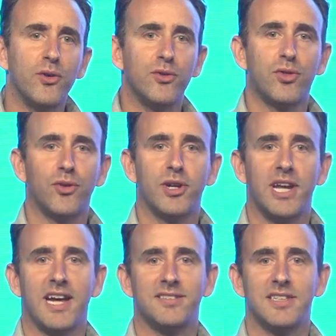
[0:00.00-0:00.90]
those
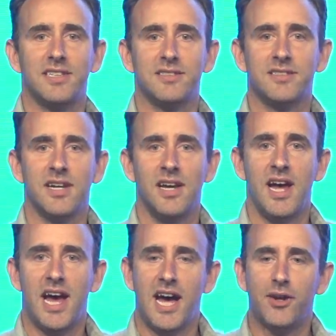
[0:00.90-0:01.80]
3 assets,
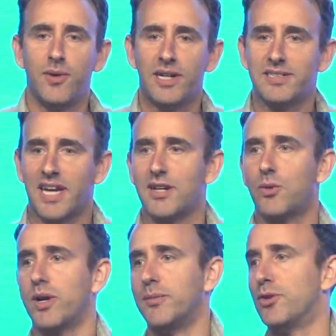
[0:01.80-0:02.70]
how do I
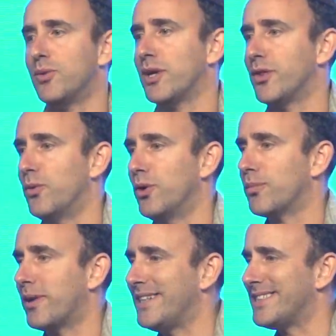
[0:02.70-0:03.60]
take what I'm doing in the
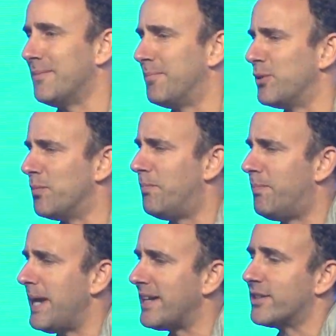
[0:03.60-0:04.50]
workplace and build
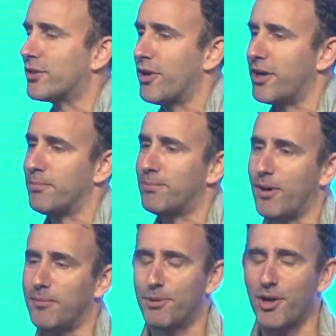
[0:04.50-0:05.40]
better credit
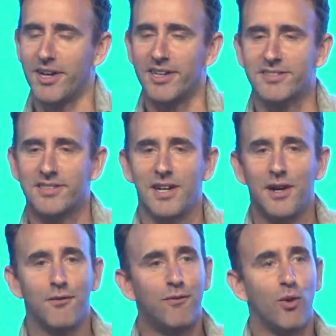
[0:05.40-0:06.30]
products
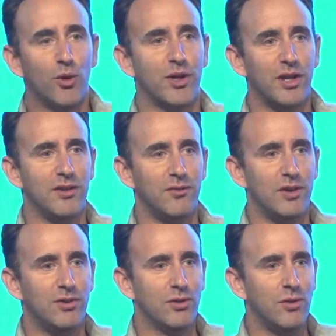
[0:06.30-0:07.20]
for the
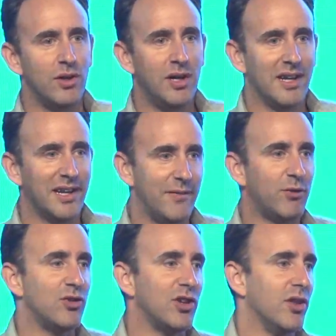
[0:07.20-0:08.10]
individual,
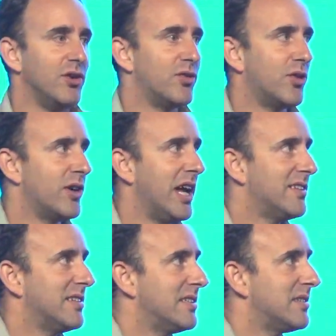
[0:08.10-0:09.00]
leveraging those 3
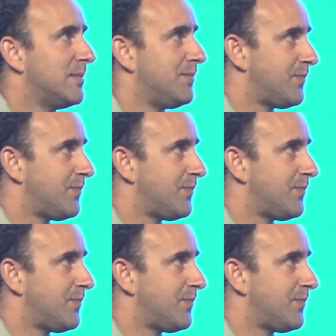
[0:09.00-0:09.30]
assets?